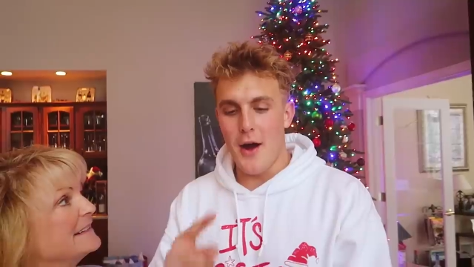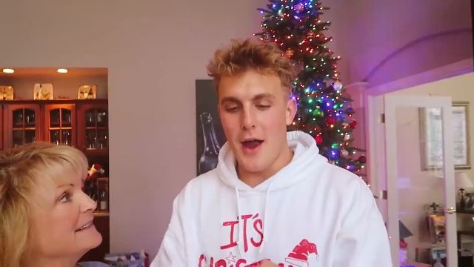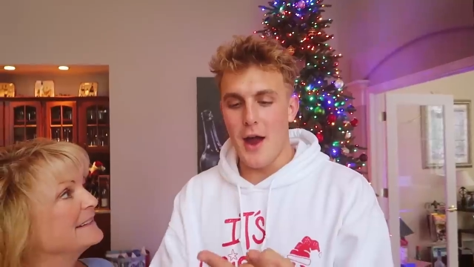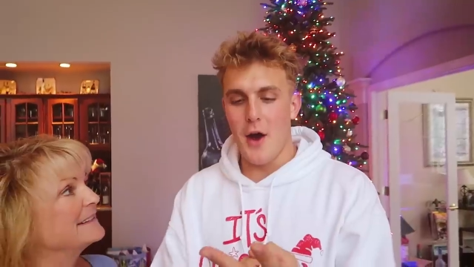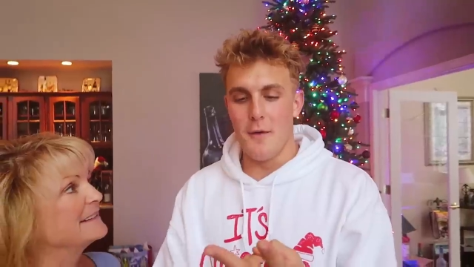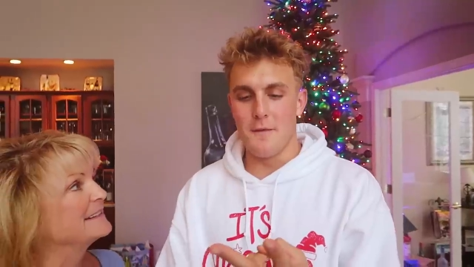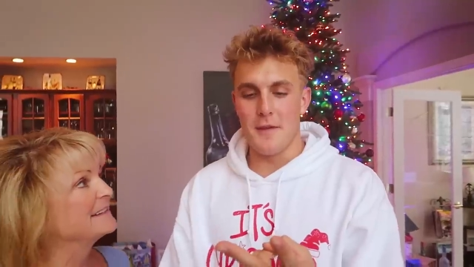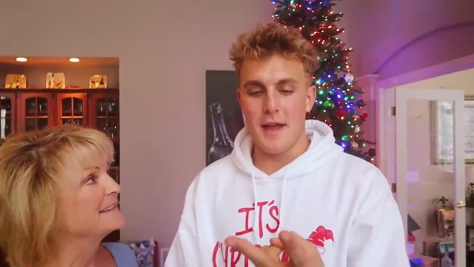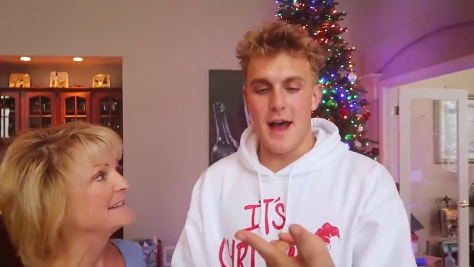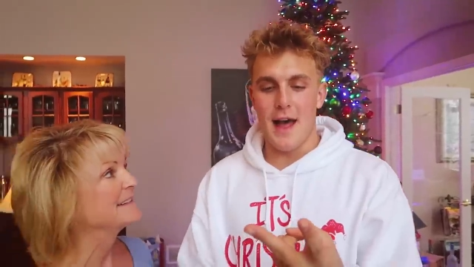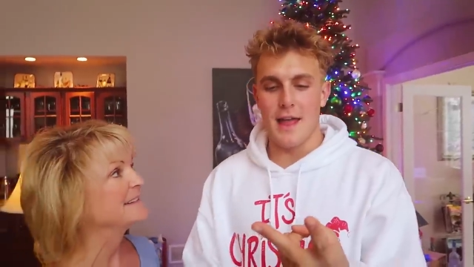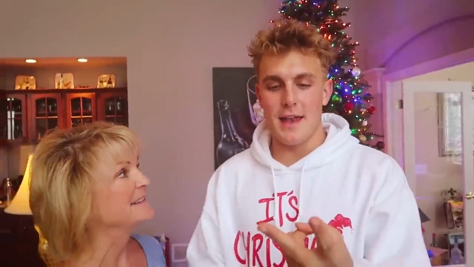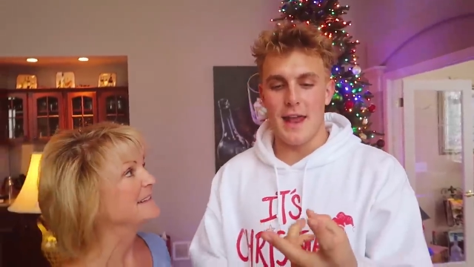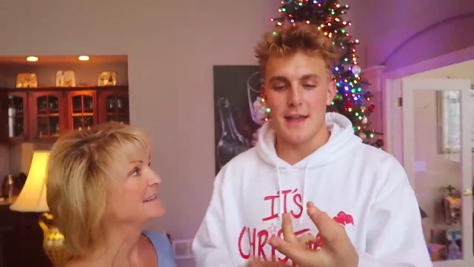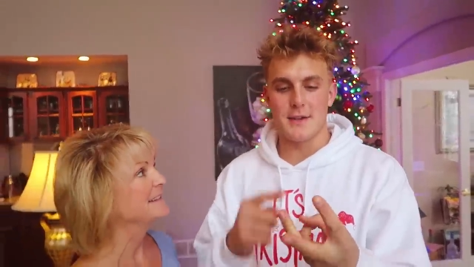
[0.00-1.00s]
Speaker 1: are at home for the
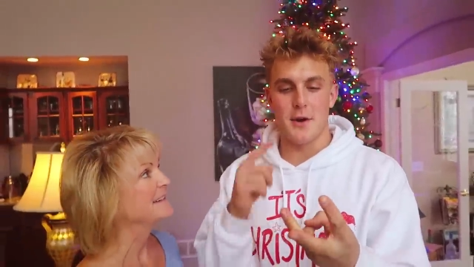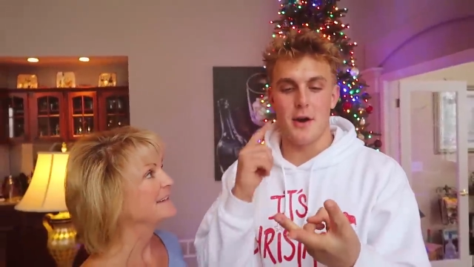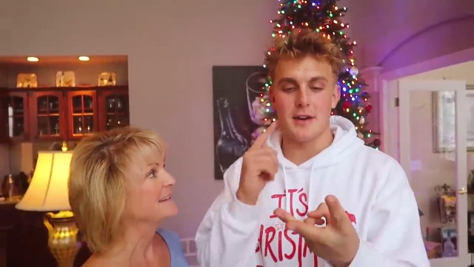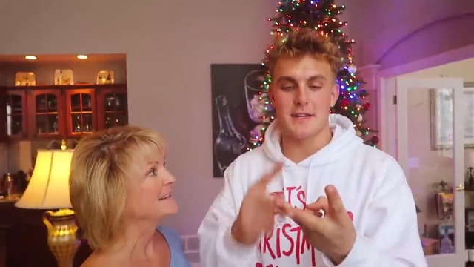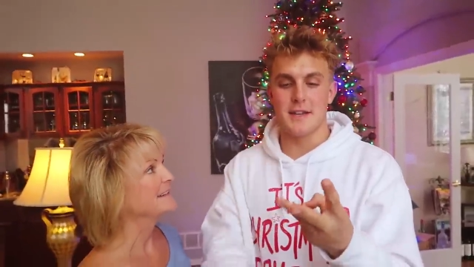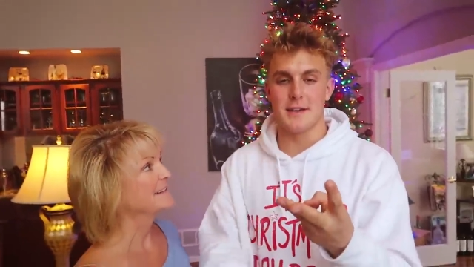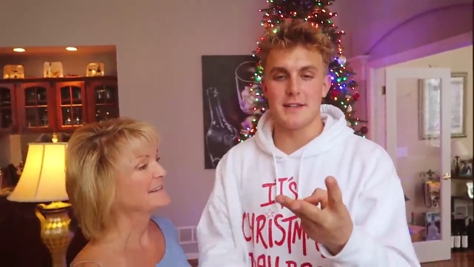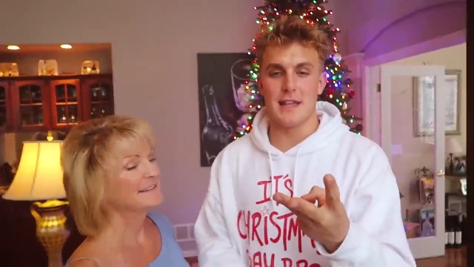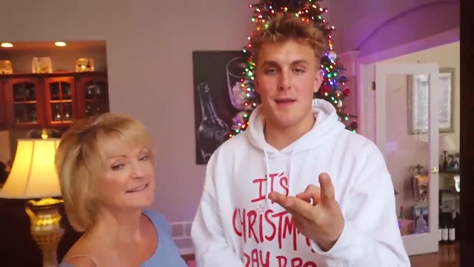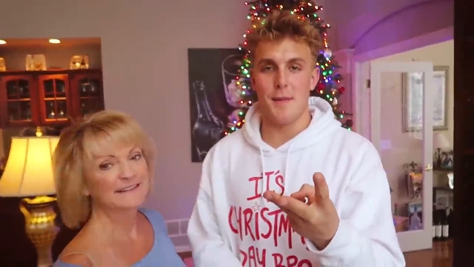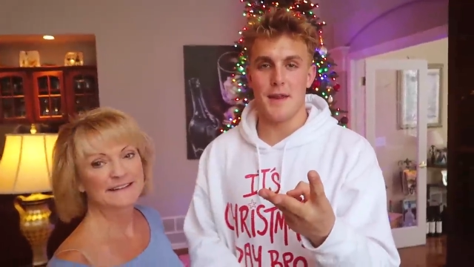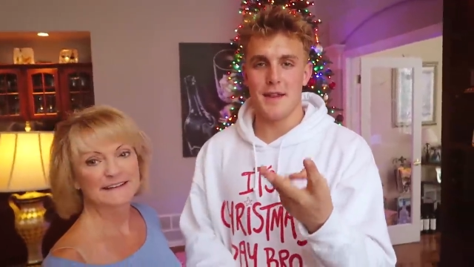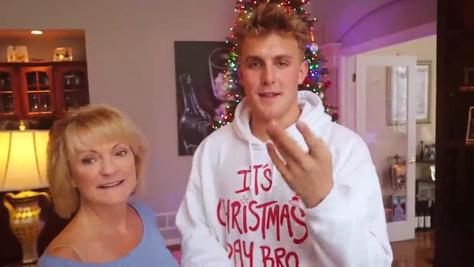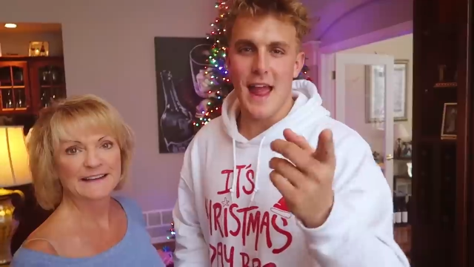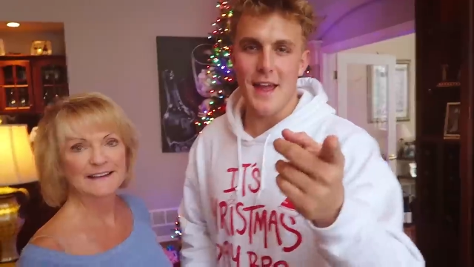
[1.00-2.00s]
holidays, or are still
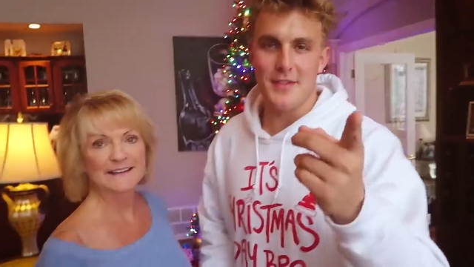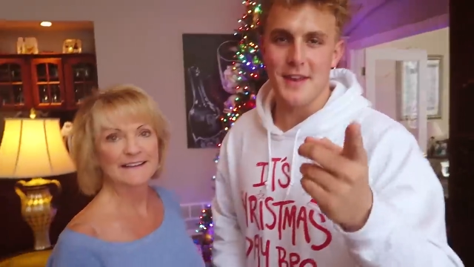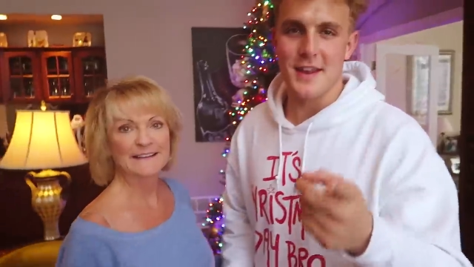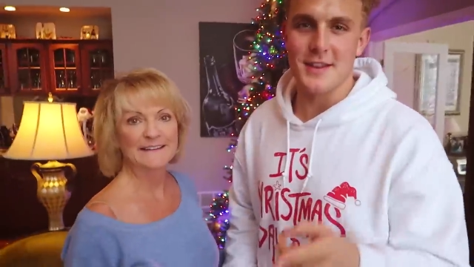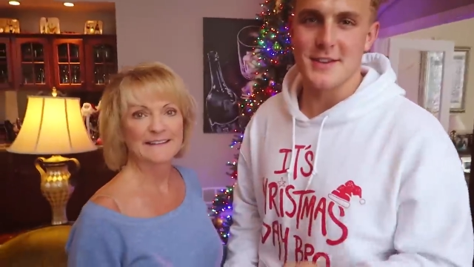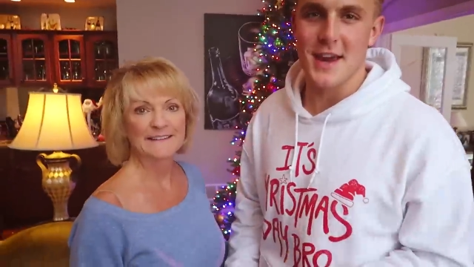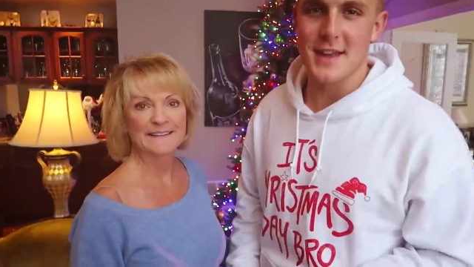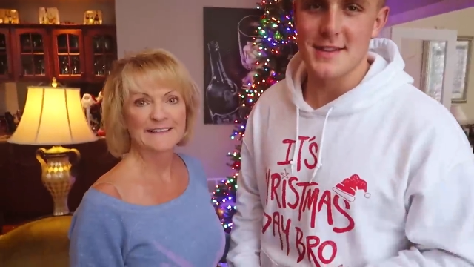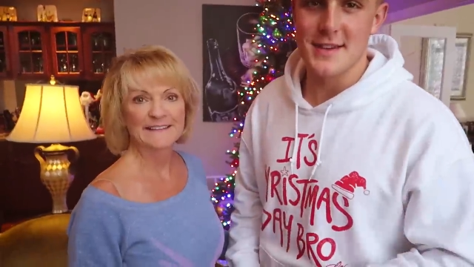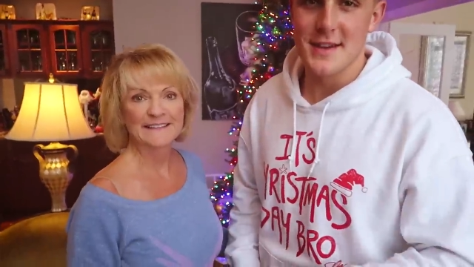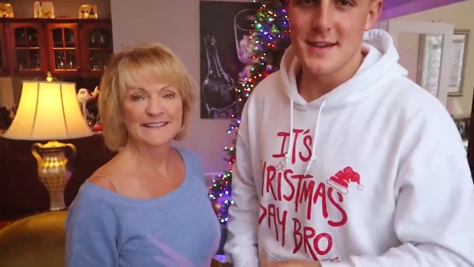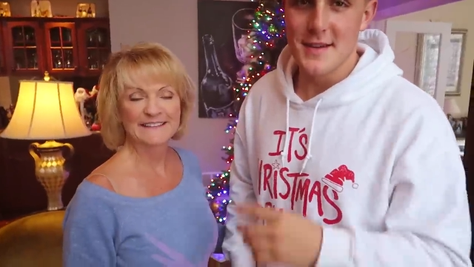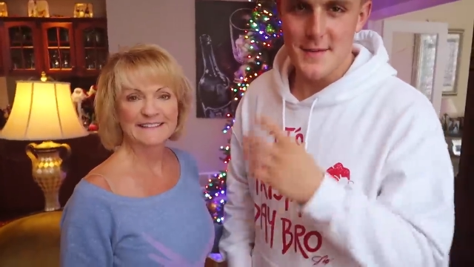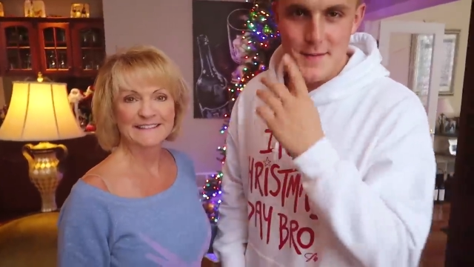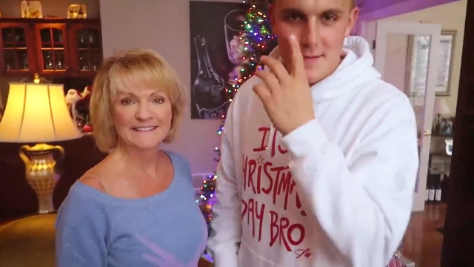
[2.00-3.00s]
sleeping. Anthony and Chance.
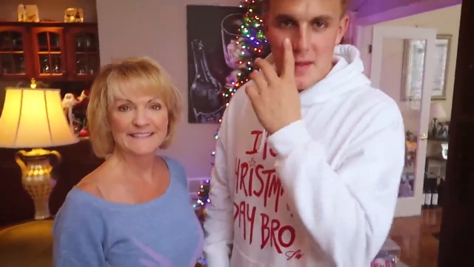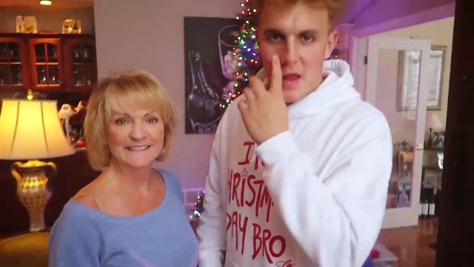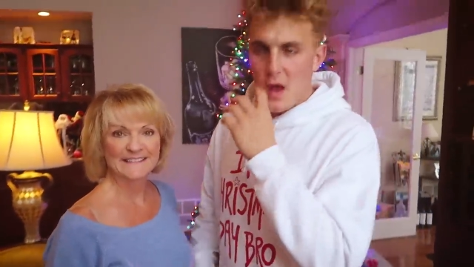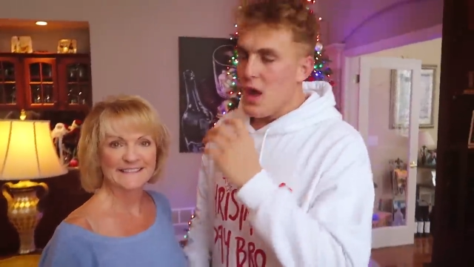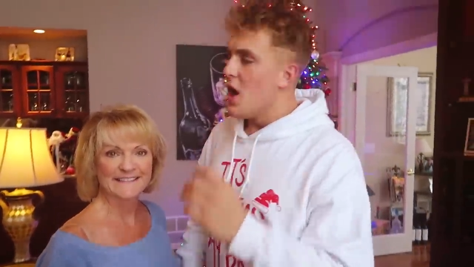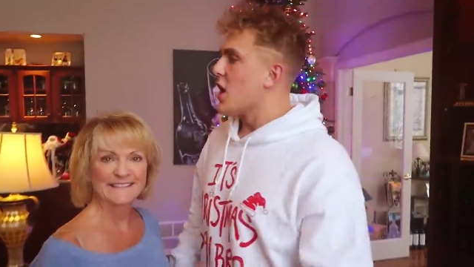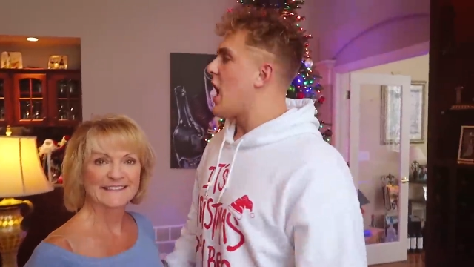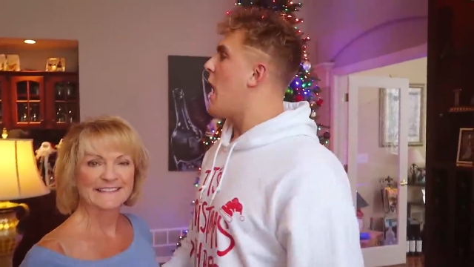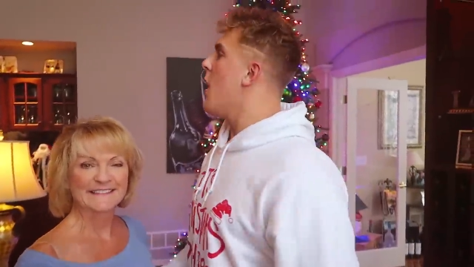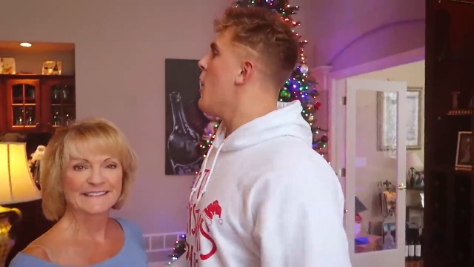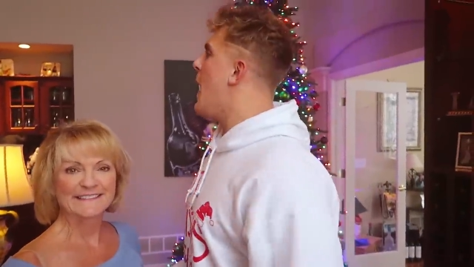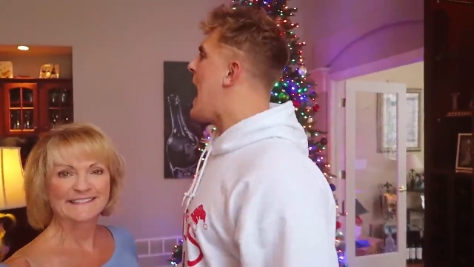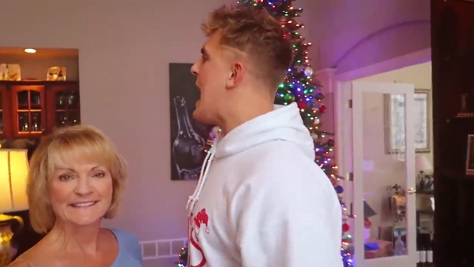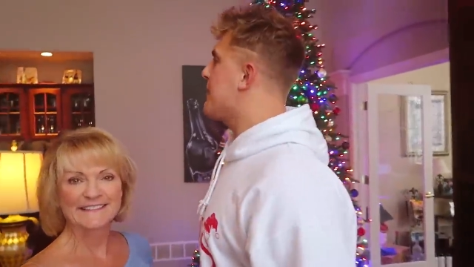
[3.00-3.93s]
Go away!